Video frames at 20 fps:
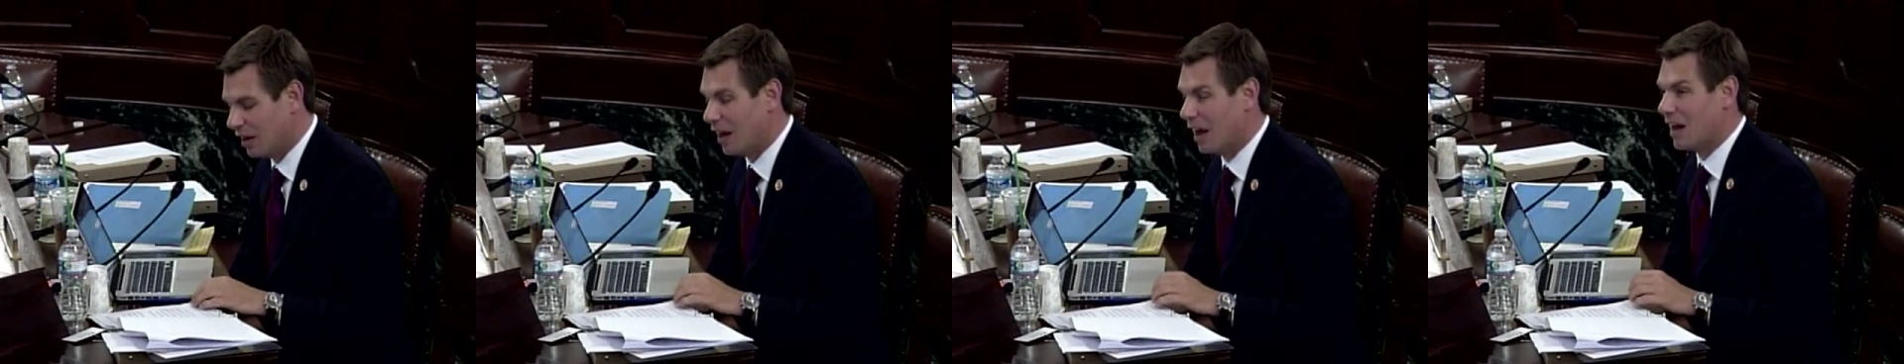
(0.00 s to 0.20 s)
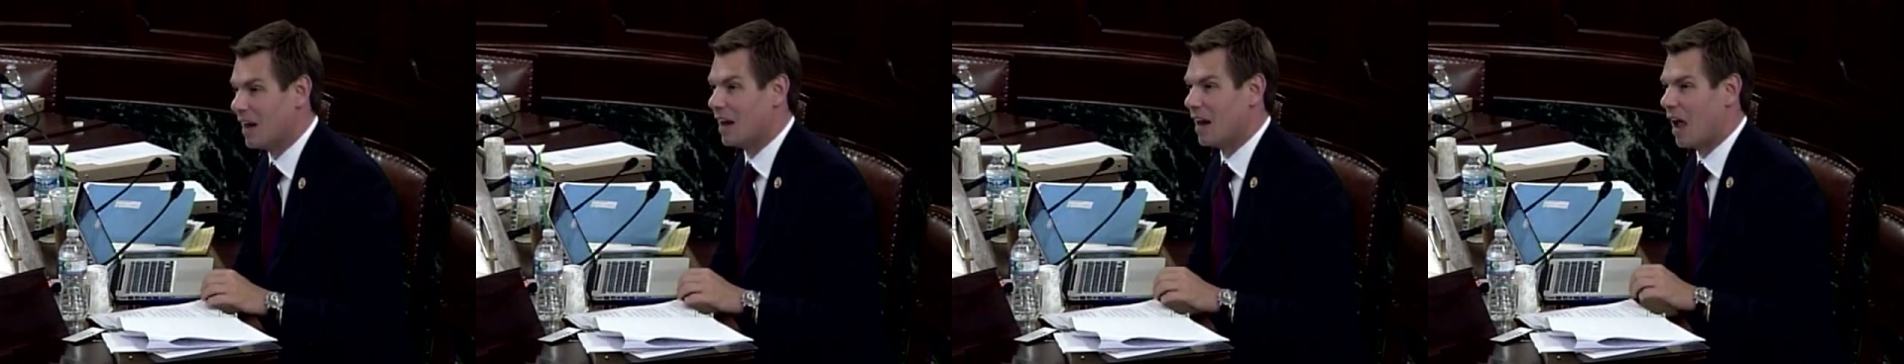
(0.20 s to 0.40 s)

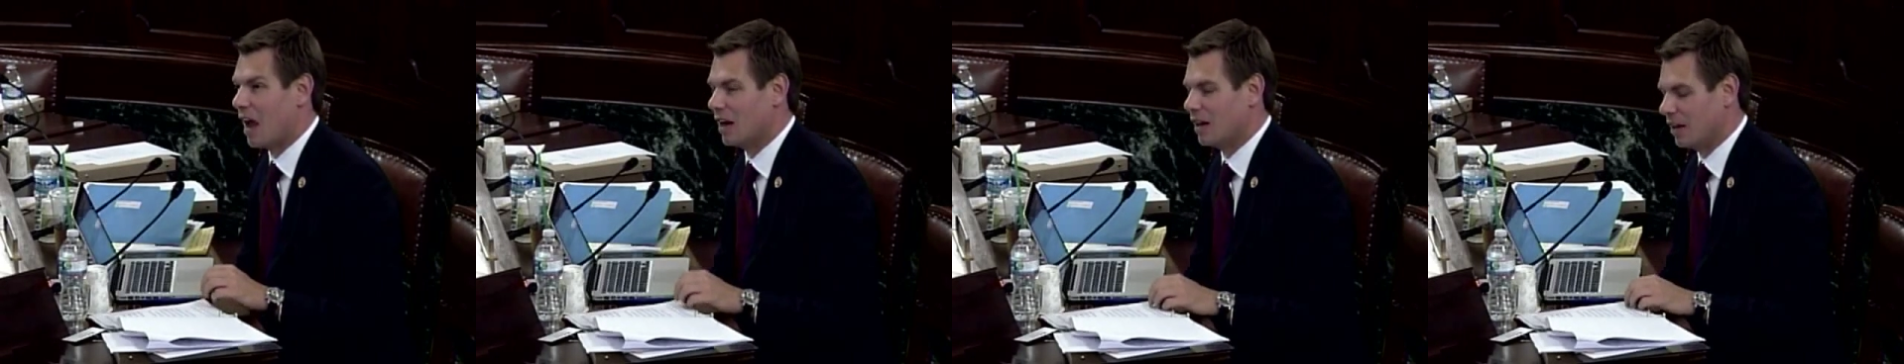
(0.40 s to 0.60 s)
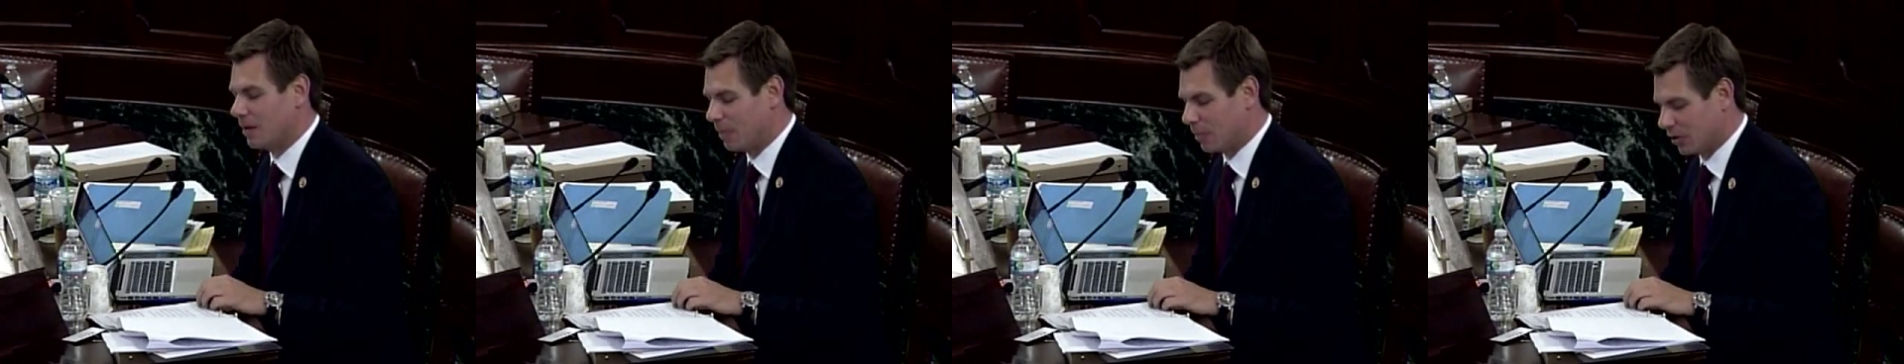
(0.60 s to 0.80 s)
and
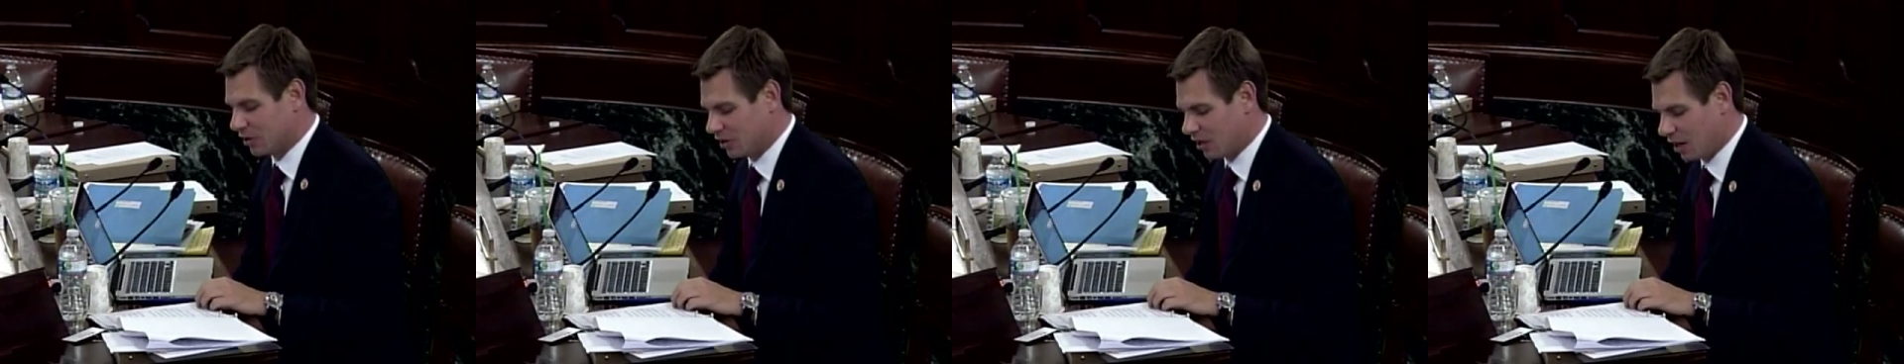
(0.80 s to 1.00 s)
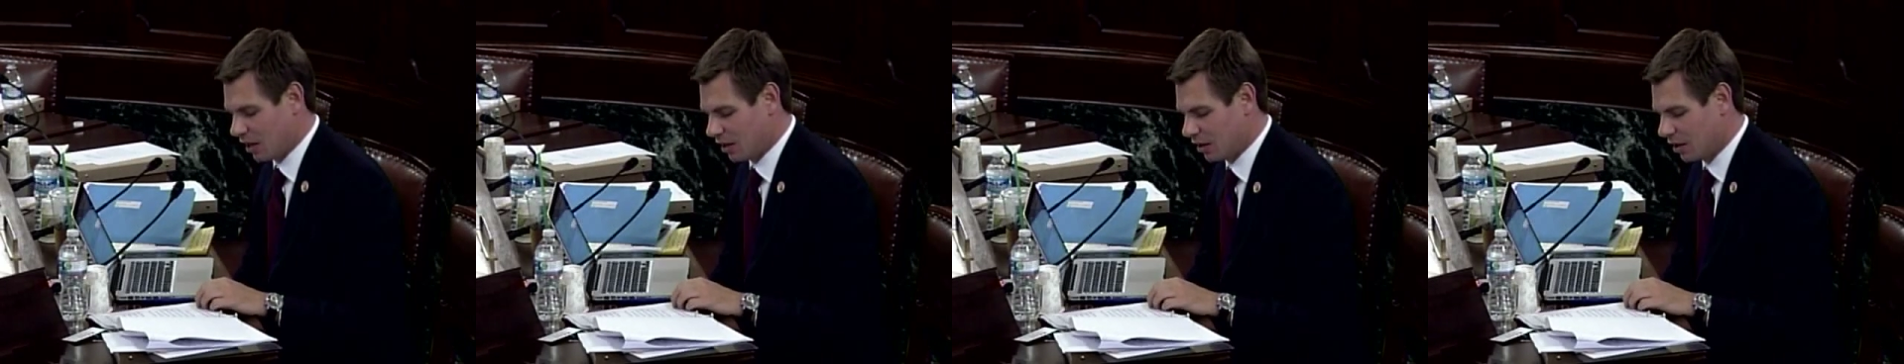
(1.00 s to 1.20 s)

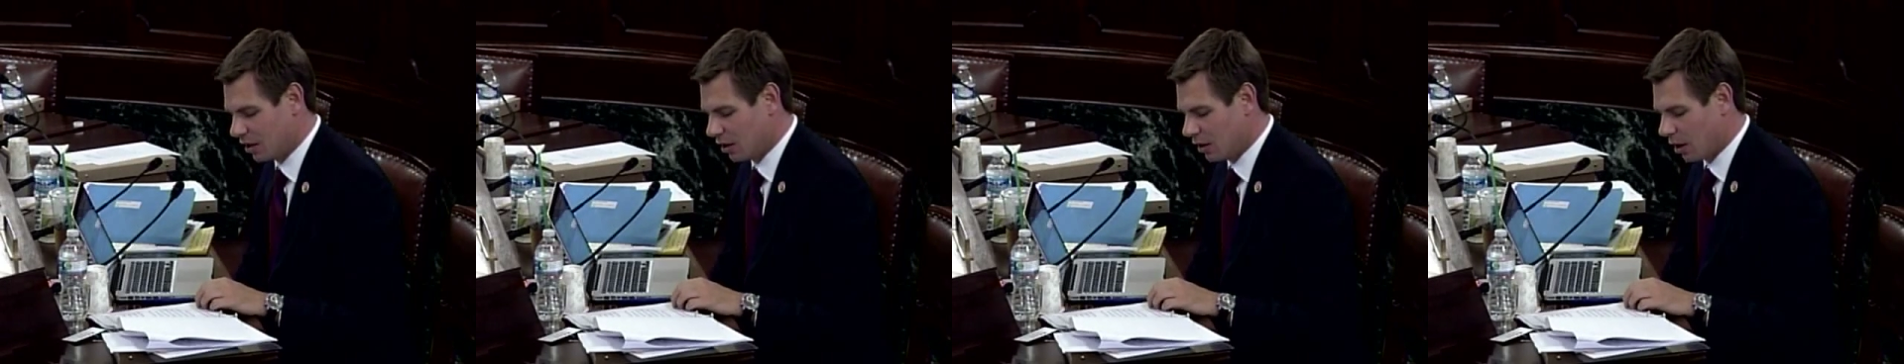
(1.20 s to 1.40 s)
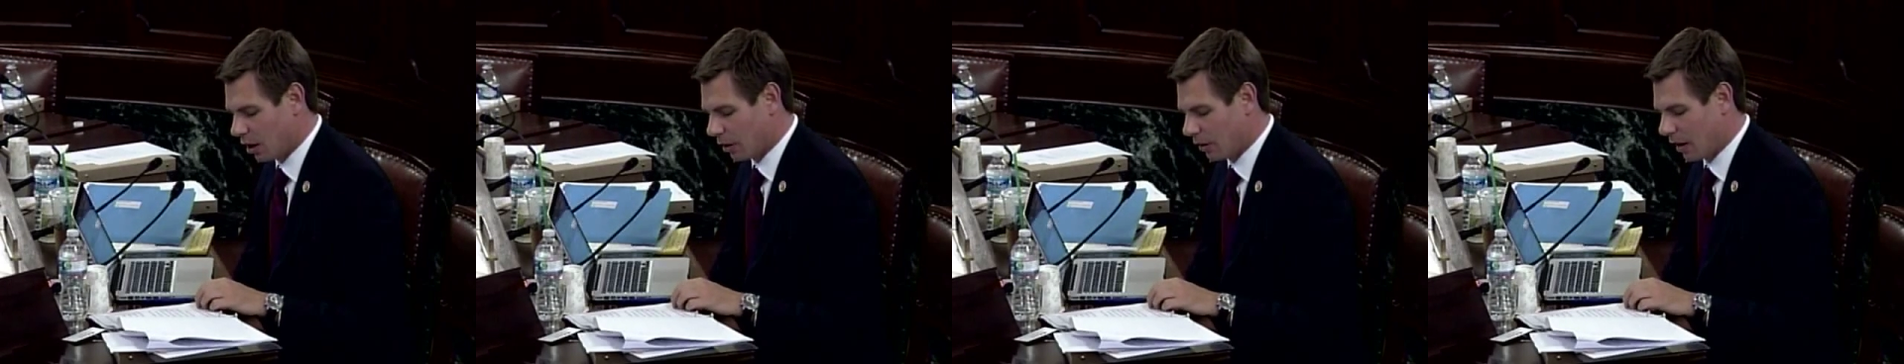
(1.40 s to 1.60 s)
90%
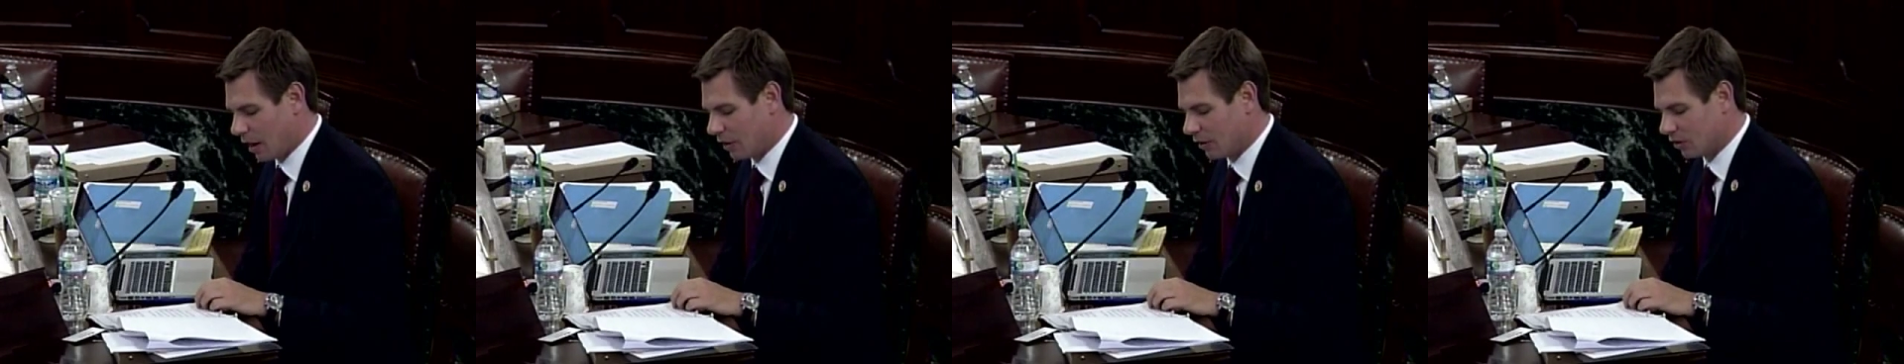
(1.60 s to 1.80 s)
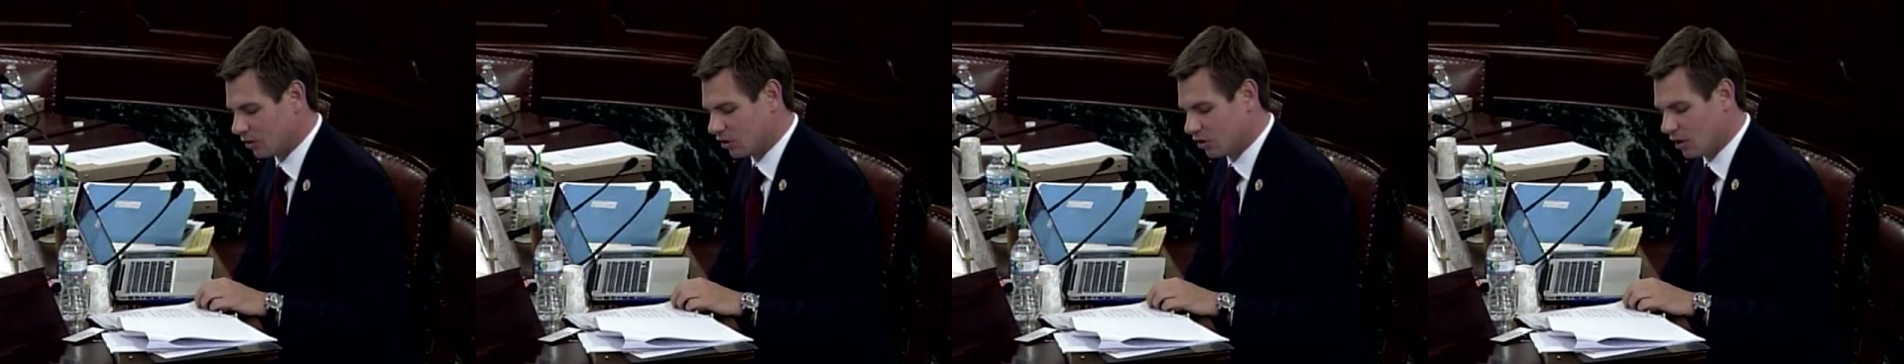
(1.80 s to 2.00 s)
are
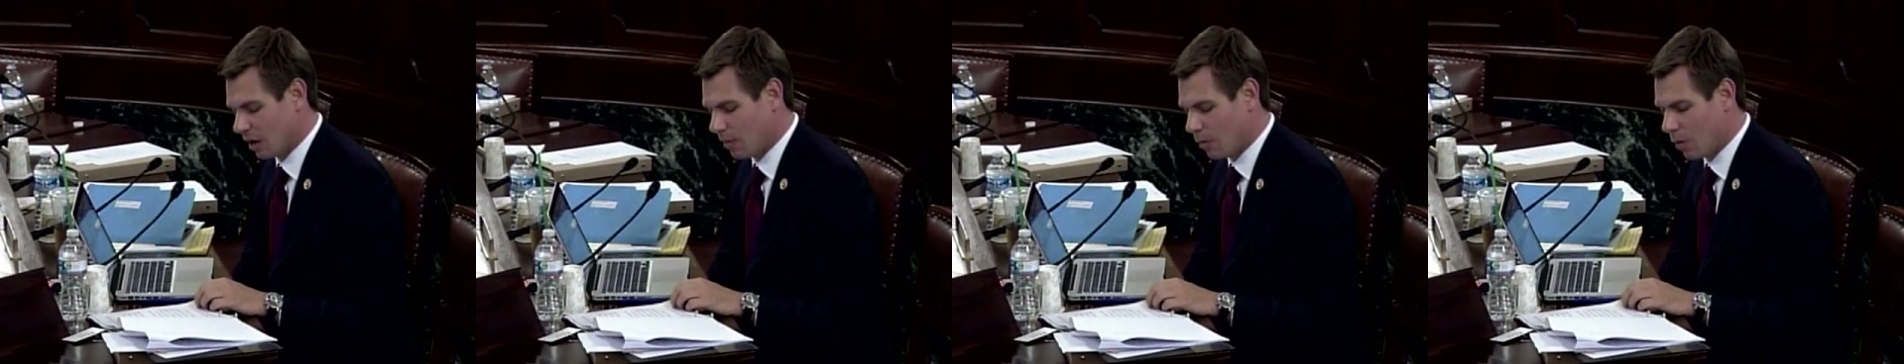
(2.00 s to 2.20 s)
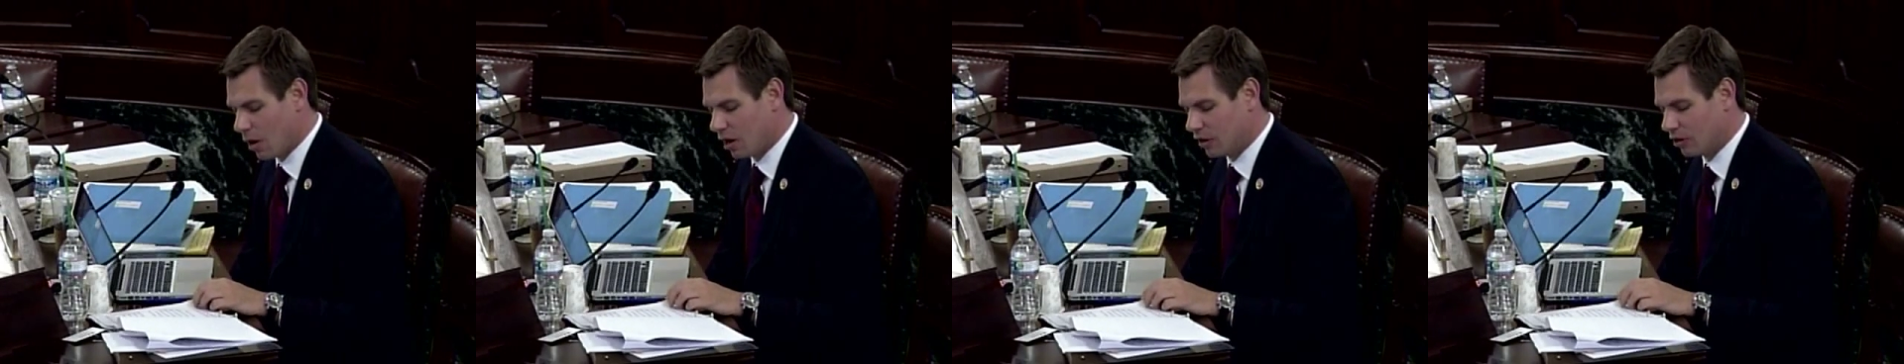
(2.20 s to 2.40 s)
either
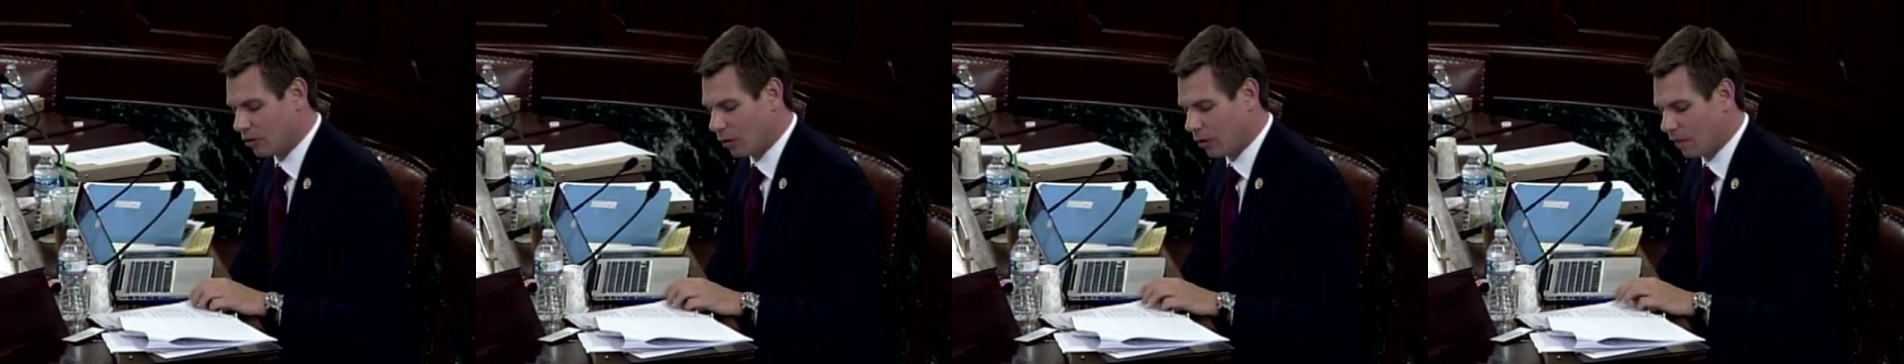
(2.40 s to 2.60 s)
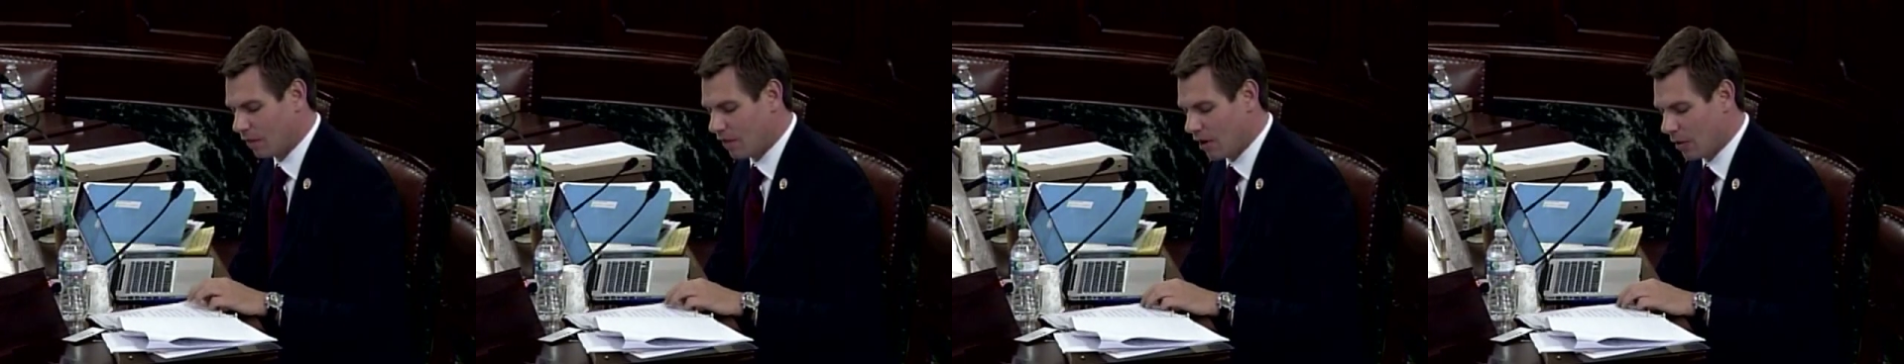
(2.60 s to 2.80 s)
somewhat
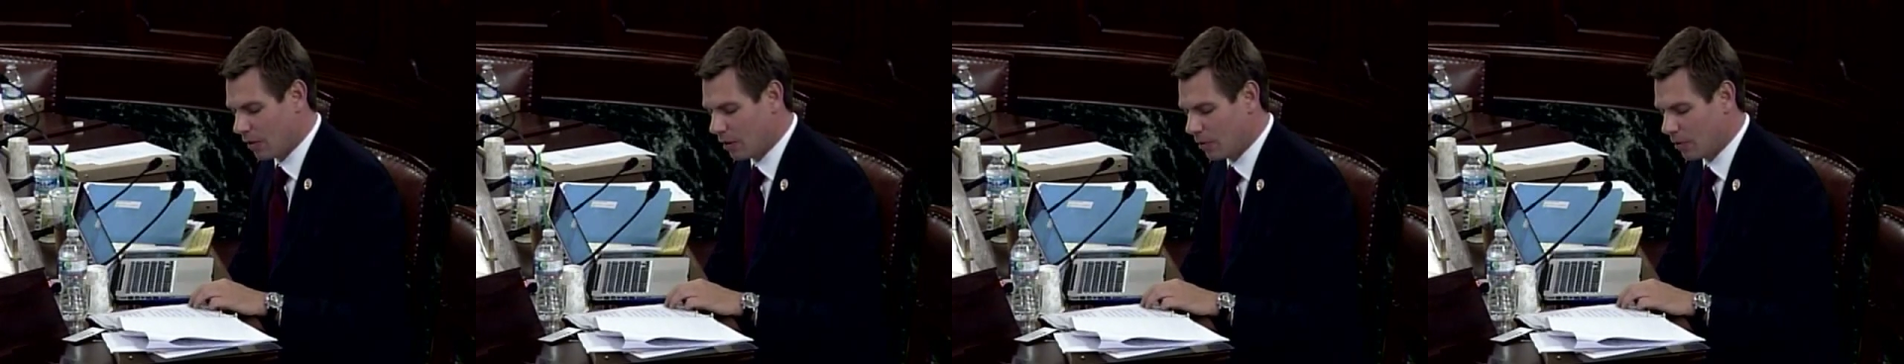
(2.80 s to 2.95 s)
or very